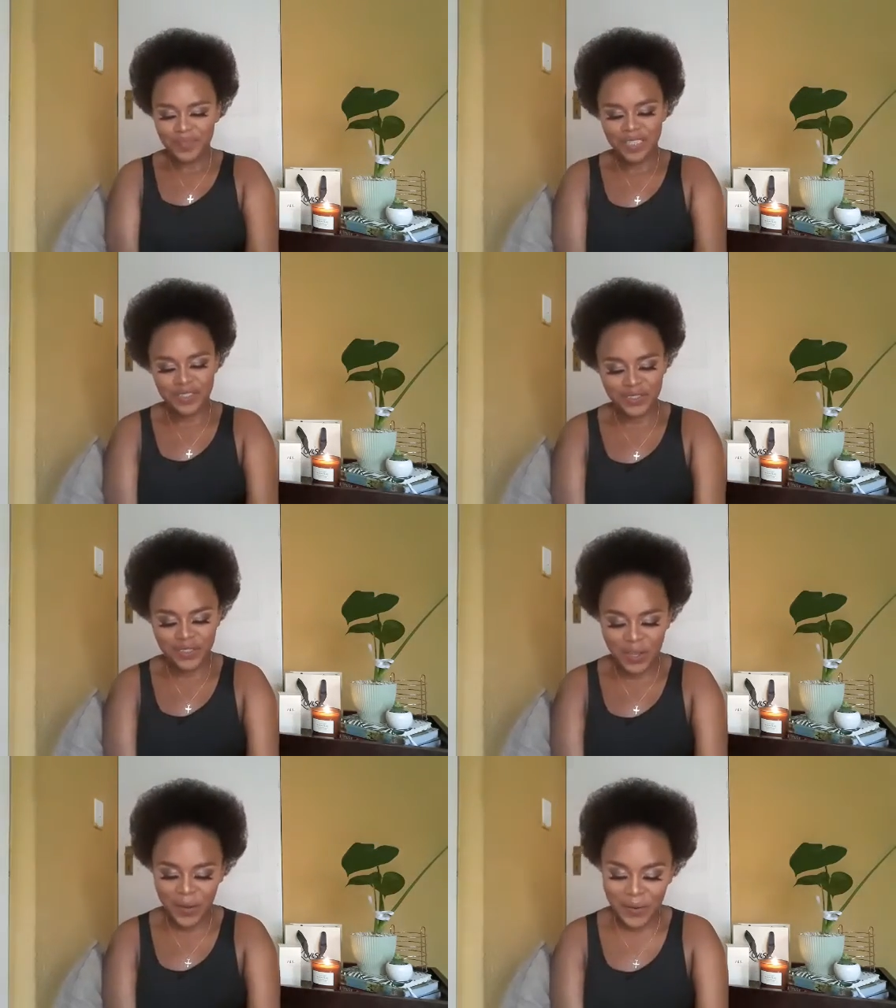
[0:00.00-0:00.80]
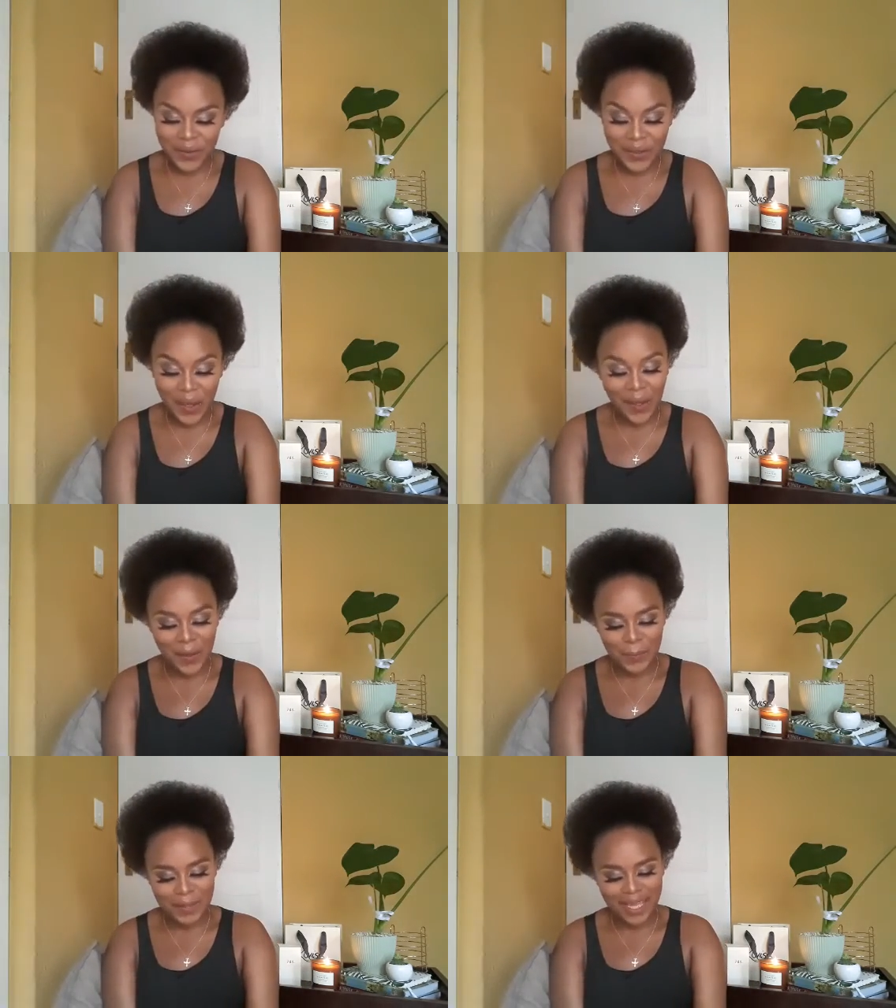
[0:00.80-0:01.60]
So
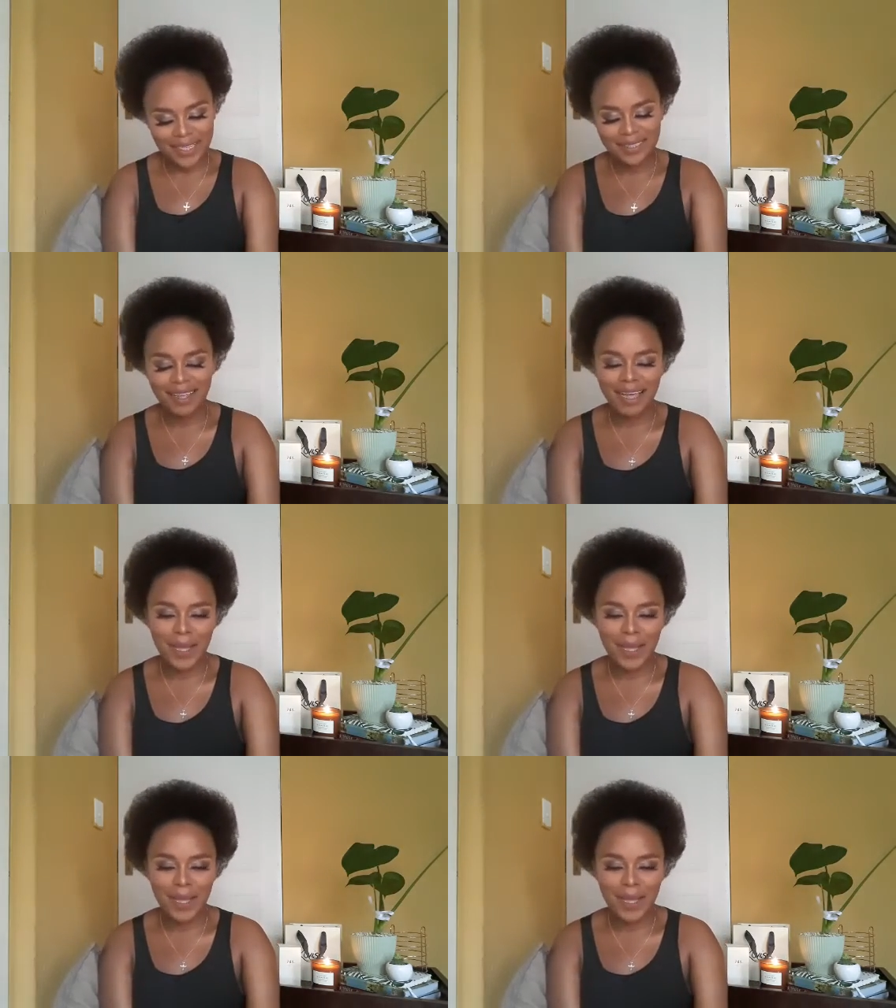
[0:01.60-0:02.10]
yeah, man,